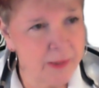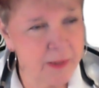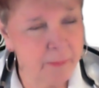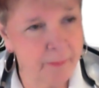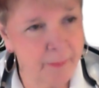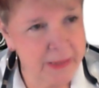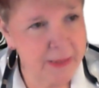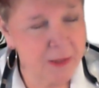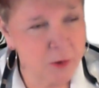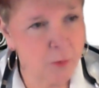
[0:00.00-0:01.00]
as a
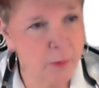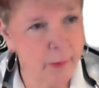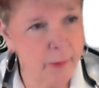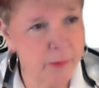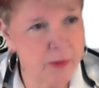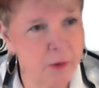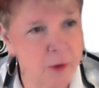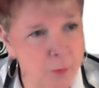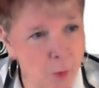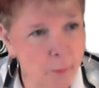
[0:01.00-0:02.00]
business grows, then
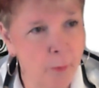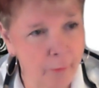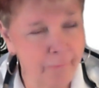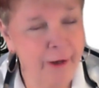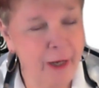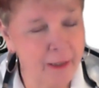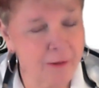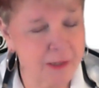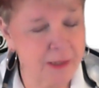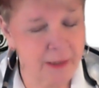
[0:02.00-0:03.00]
there's more and more
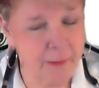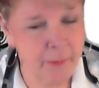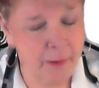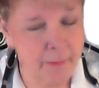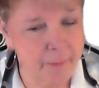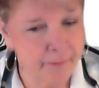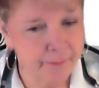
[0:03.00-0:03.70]
files to keep up.